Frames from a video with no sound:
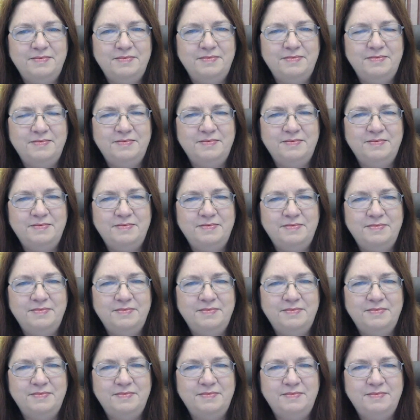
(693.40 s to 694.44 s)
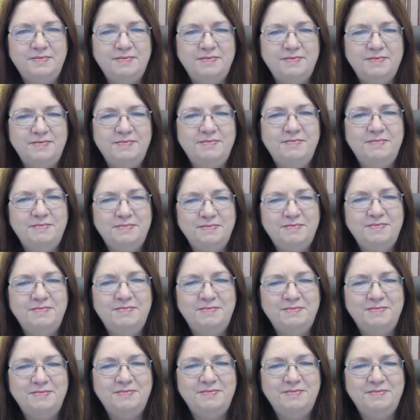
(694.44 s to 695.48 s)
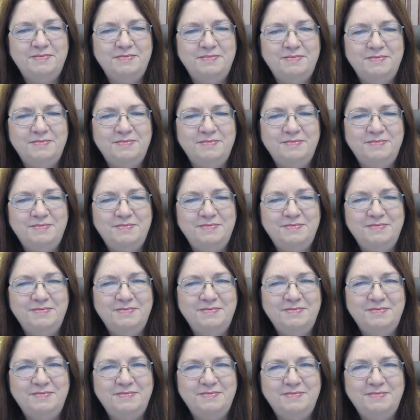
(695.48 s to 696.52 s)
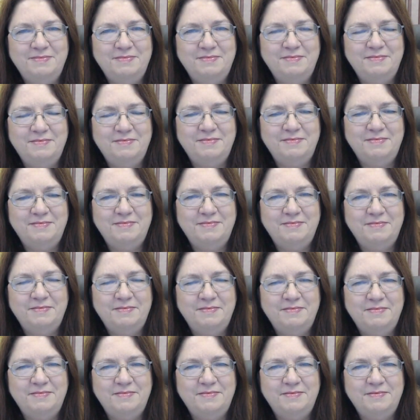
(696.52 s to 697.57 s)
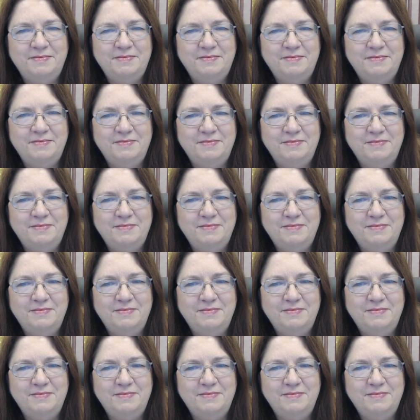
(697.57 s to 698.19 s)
(not speaking)